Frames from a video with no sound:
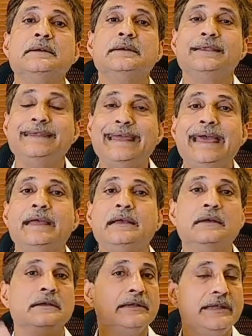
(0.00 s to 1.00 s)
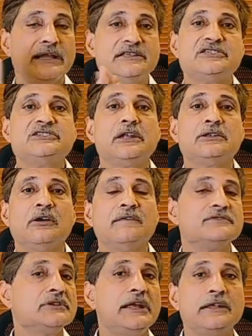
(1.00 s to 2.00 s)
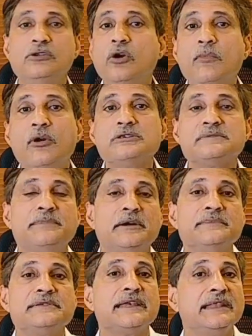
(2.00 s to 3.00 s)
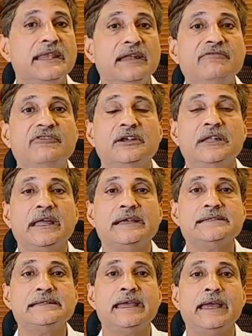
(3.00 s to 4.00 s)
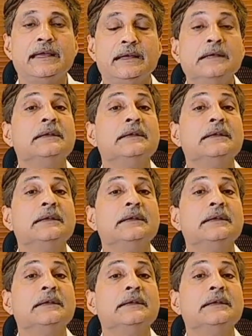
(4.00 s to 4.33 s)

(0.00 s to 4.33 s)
the egg gets shut off, so that no more sperms can then fertilize the egg.